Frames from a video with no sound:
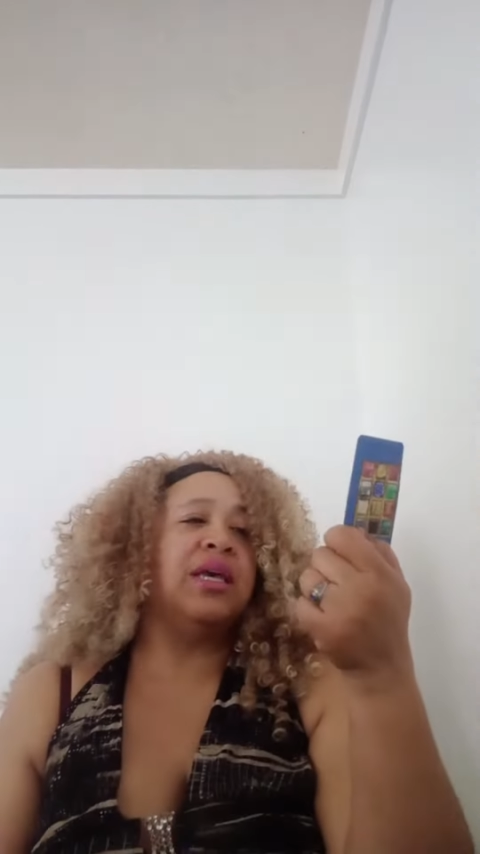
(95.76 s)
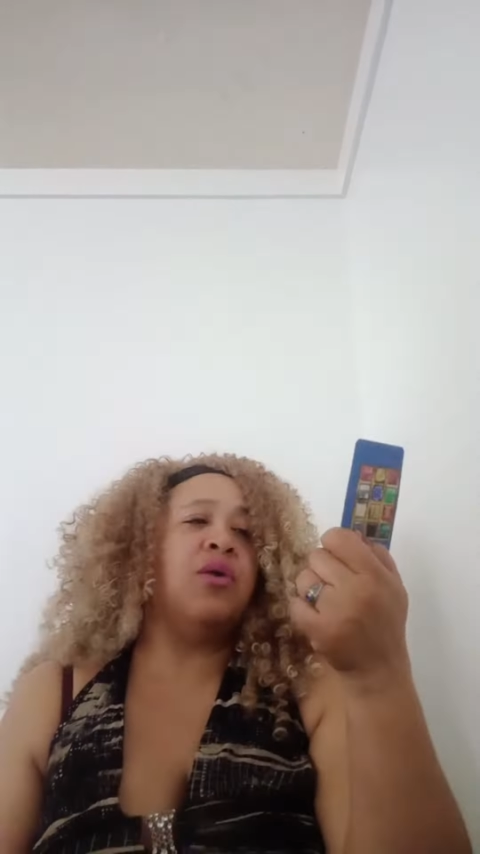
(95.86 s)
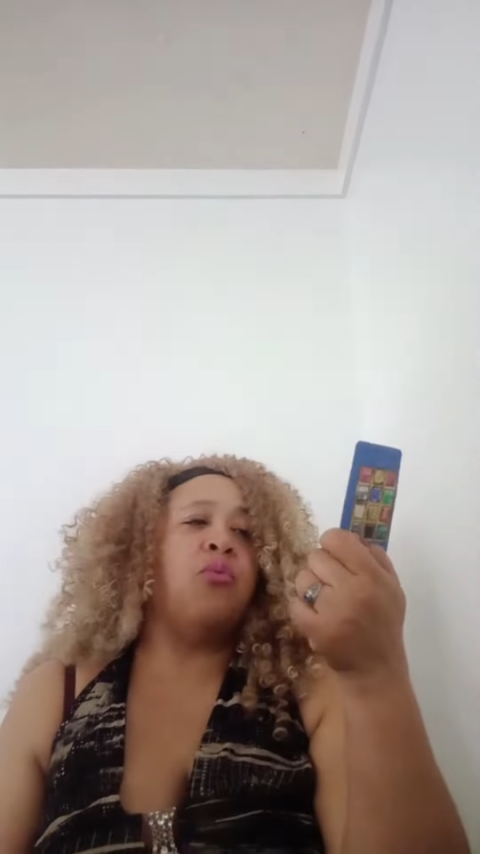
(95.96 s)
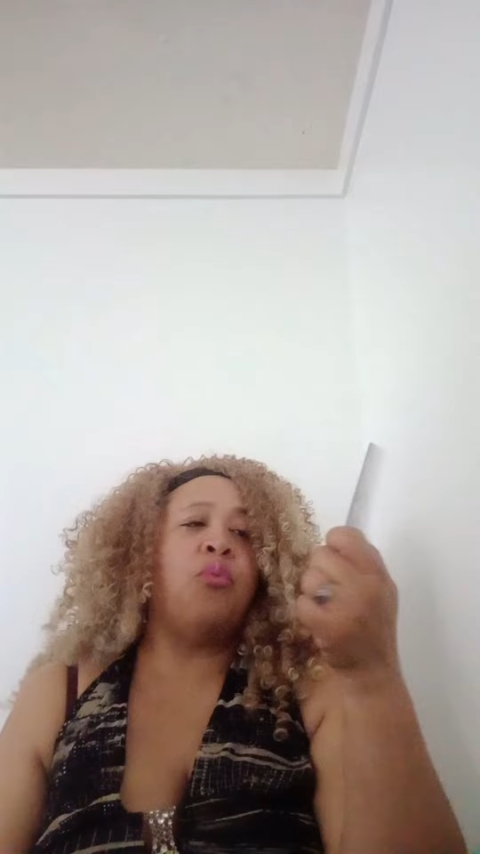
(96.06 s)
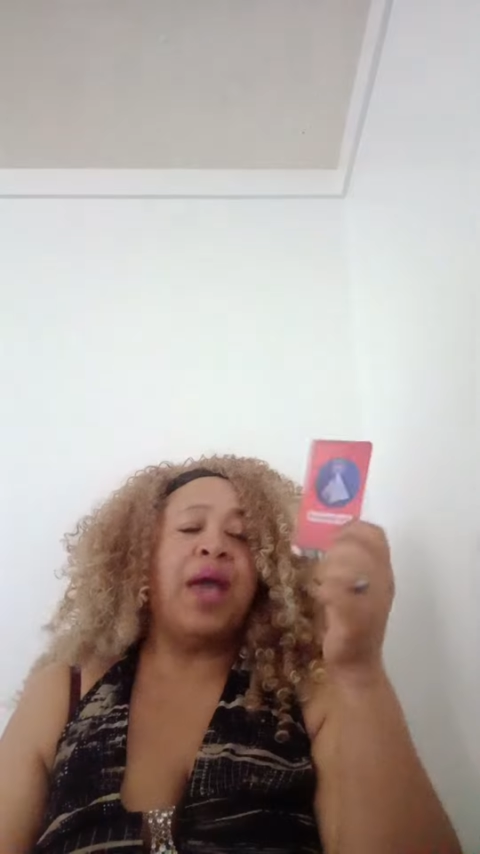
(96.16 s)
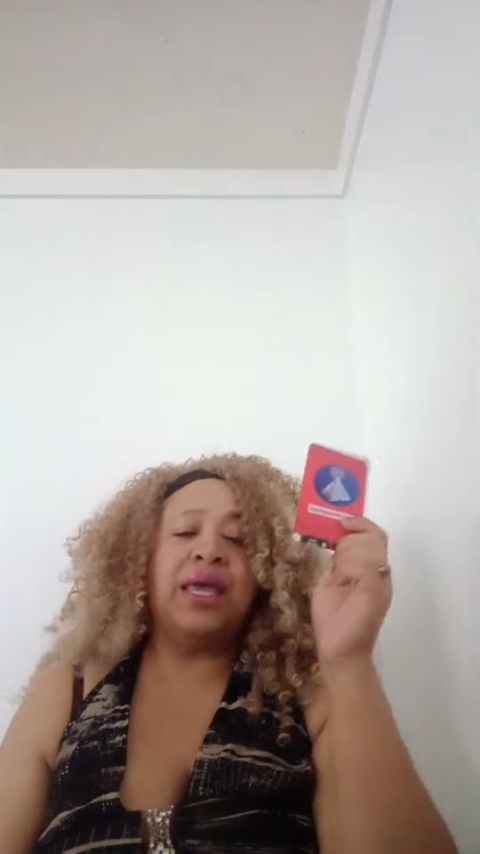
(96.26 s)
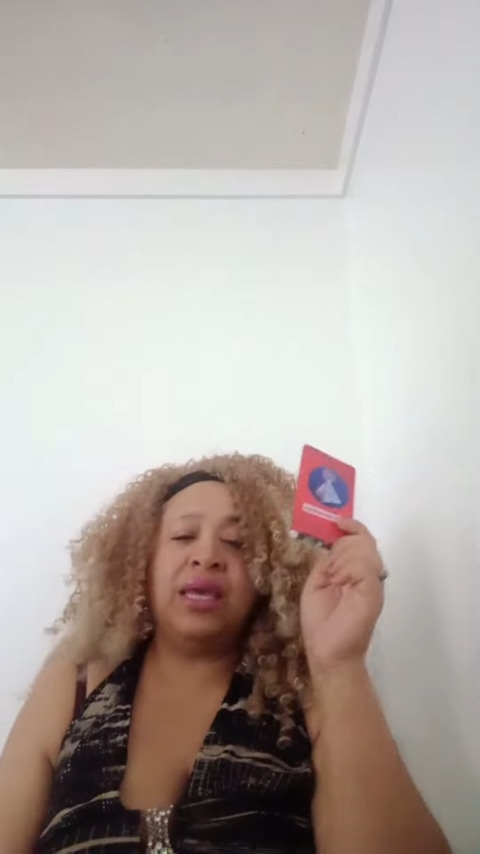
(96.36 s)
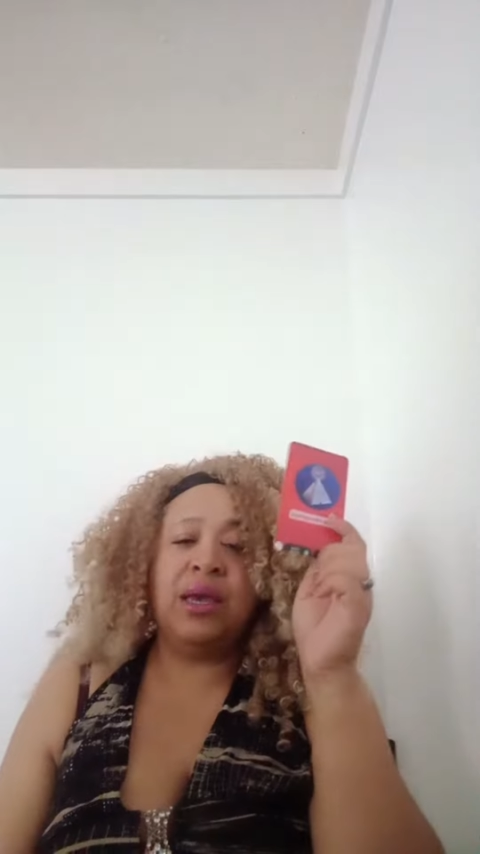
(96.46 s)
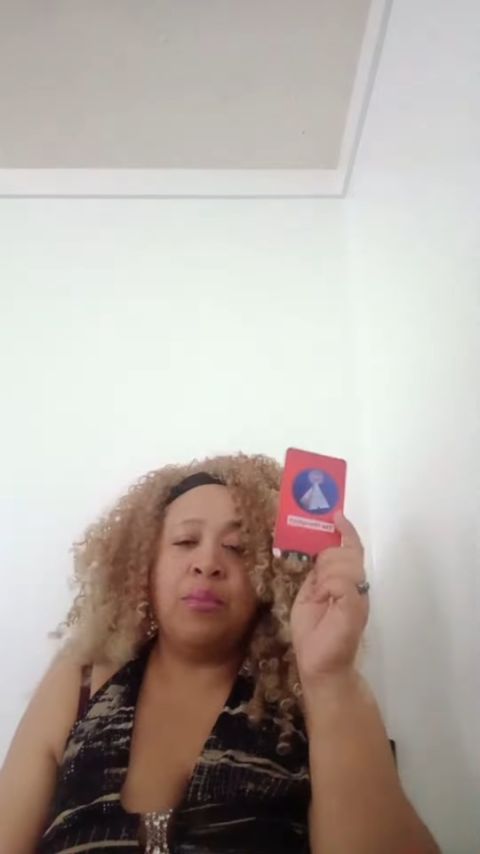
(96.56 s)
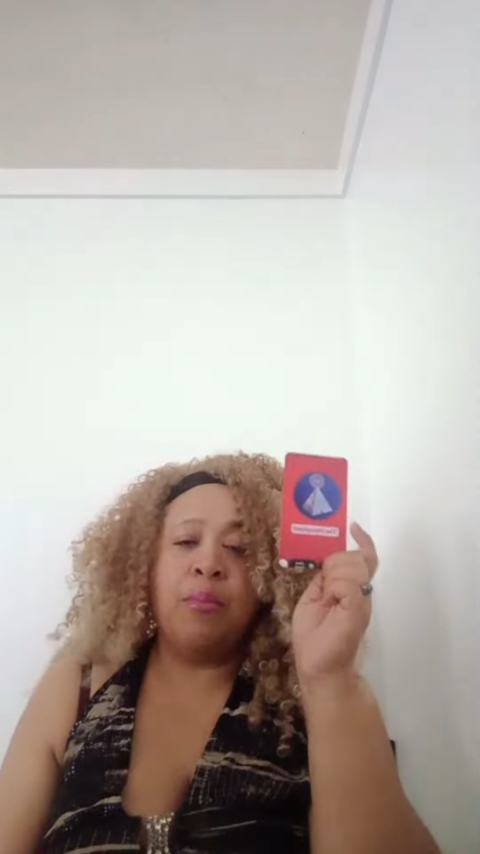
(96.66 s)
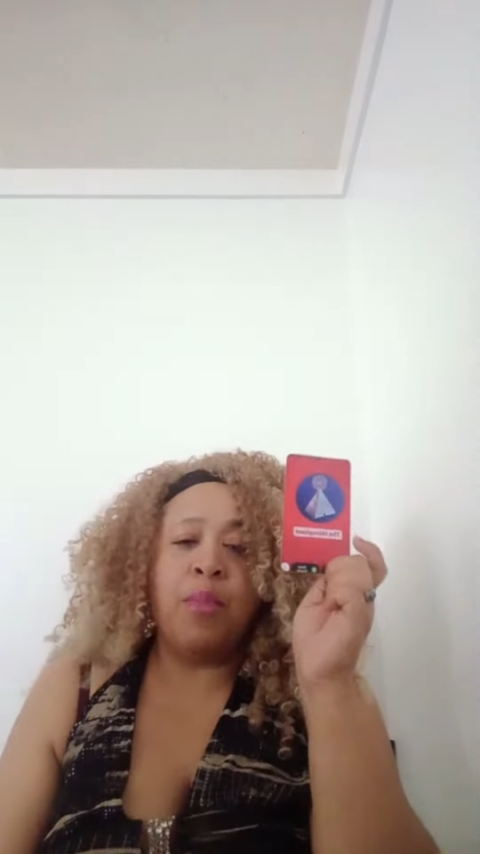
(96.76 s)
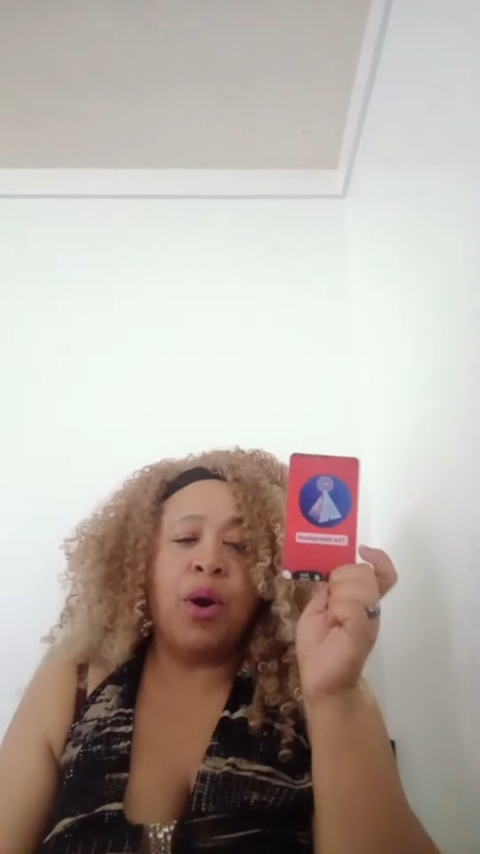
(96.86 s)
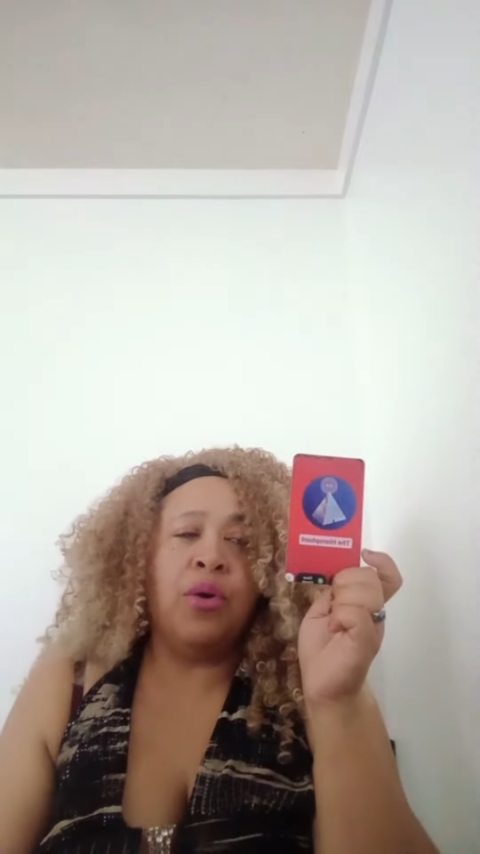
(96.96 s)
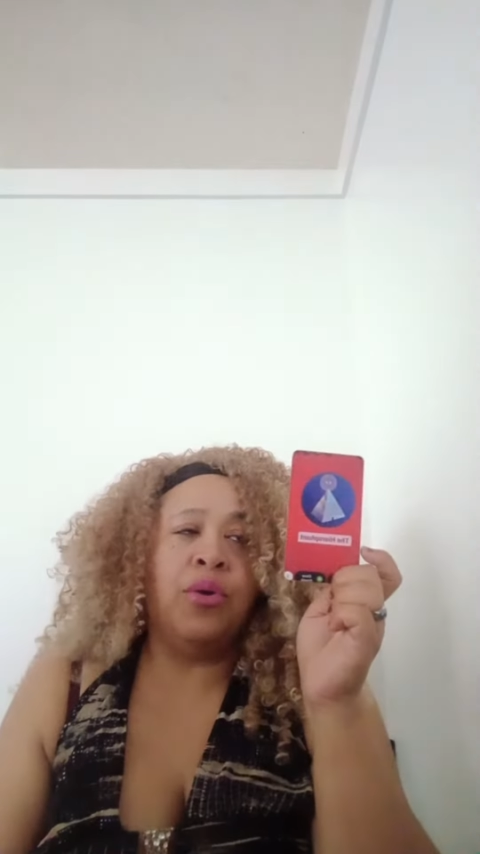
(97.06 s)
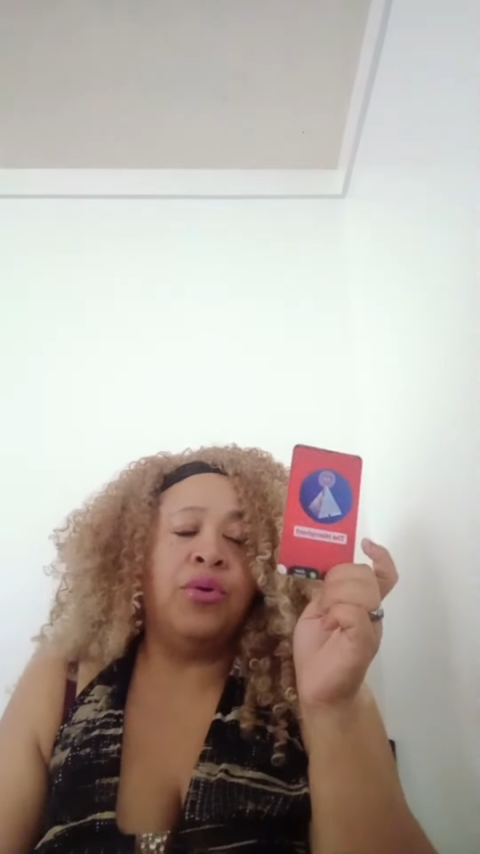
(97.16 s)
in waiting
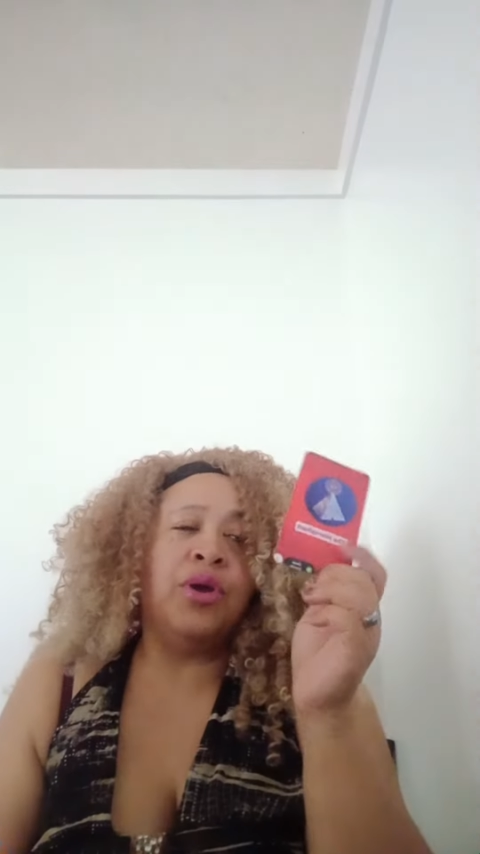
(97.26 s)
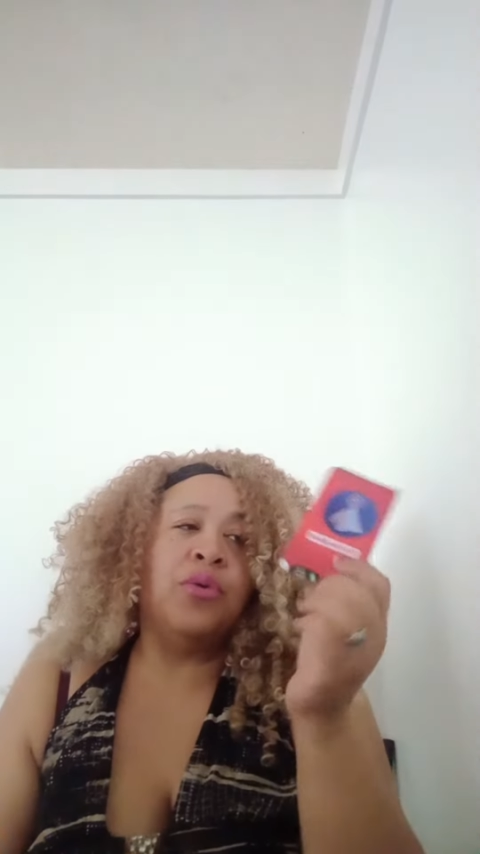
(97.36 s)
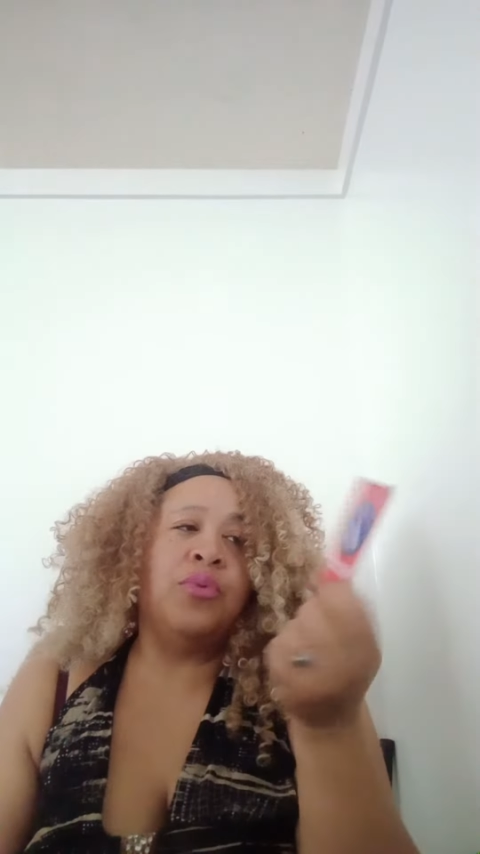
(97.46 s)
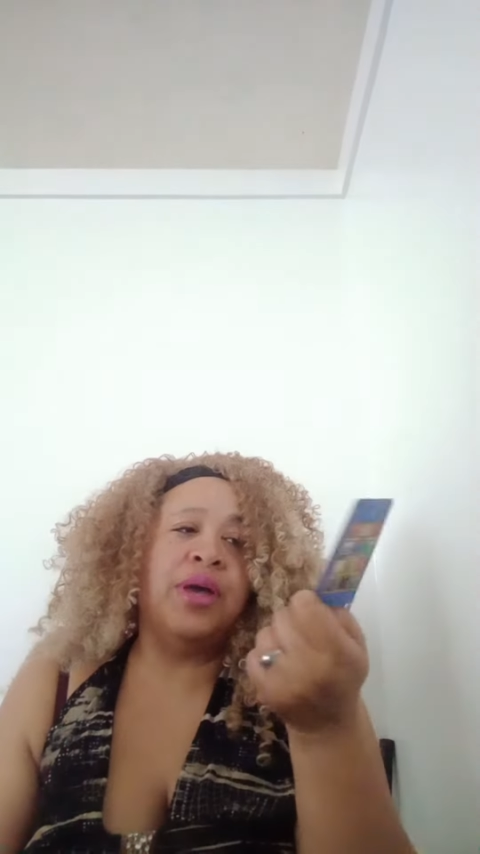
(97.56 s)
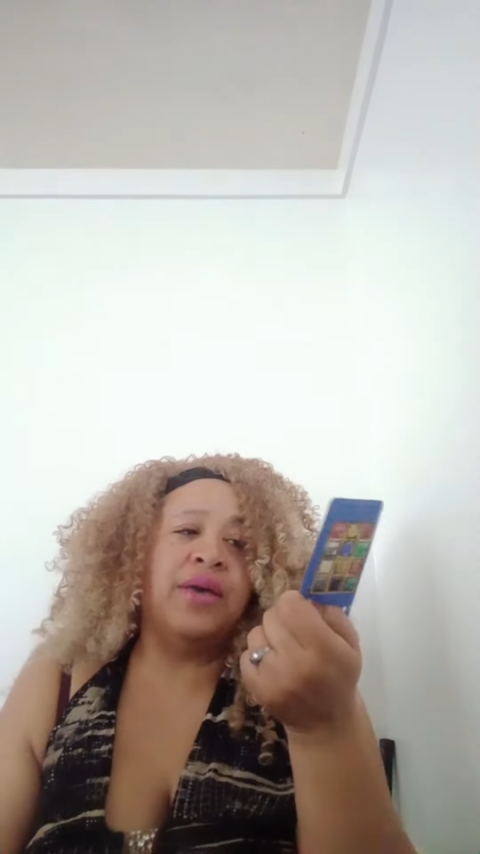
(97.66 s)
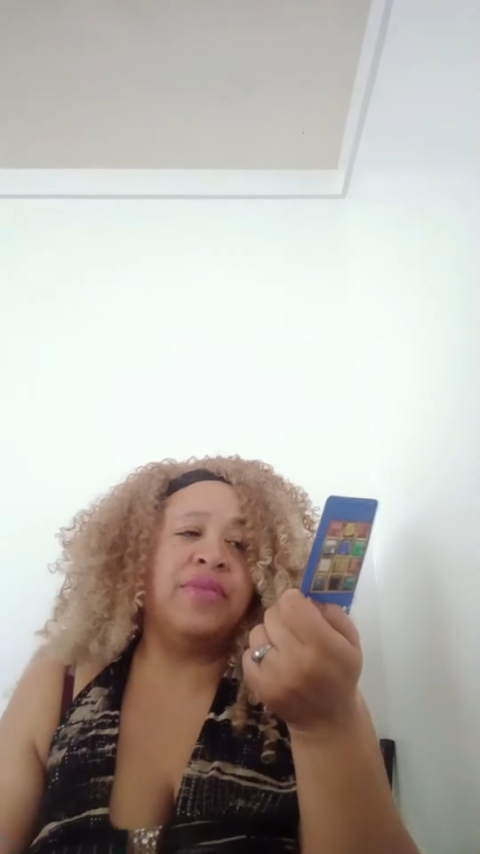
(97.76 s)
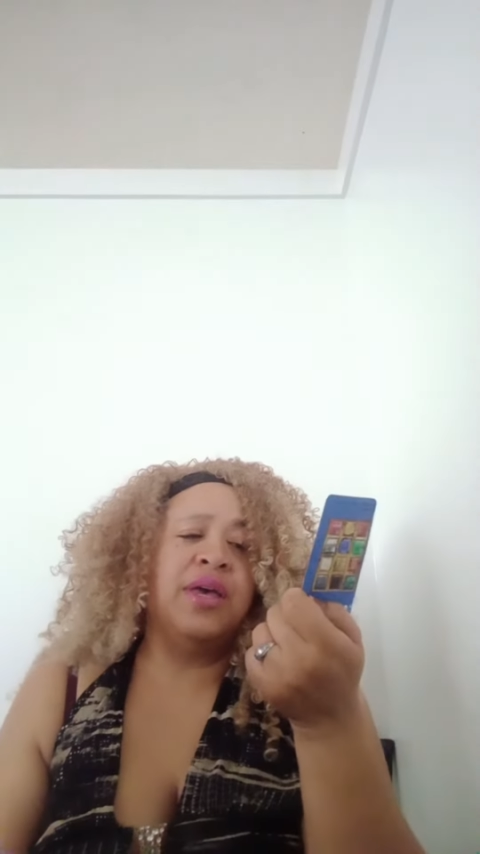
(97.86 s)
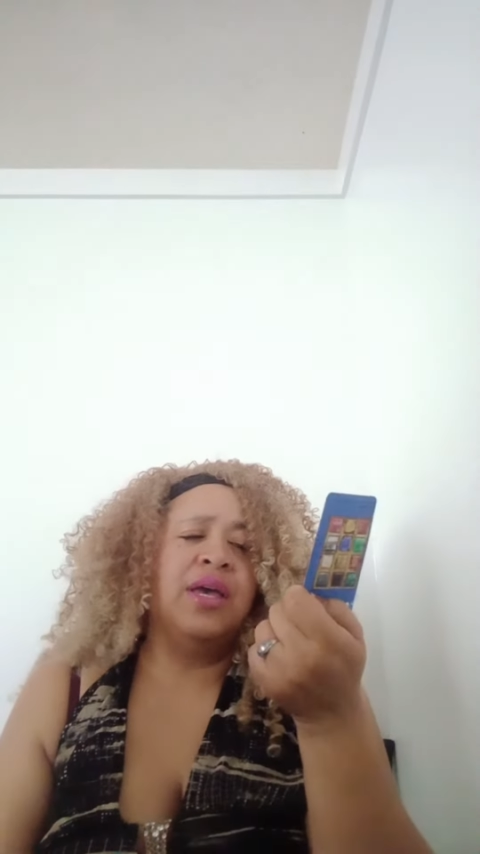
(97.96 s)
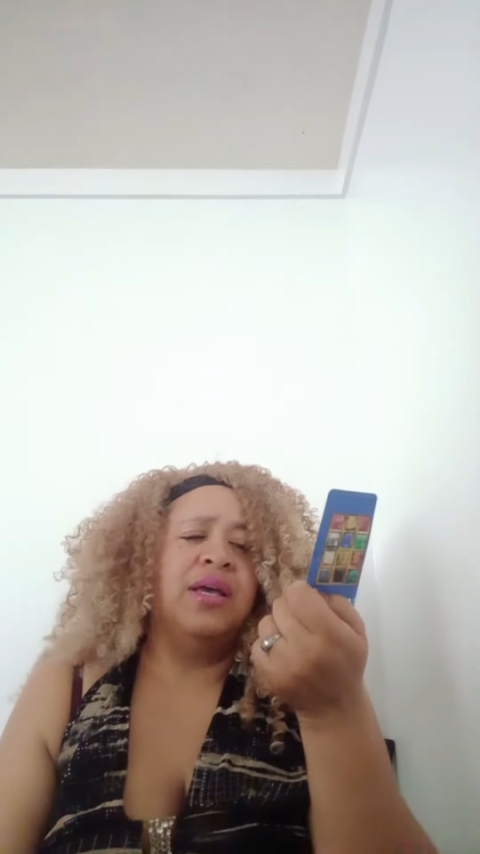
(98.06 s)
mode with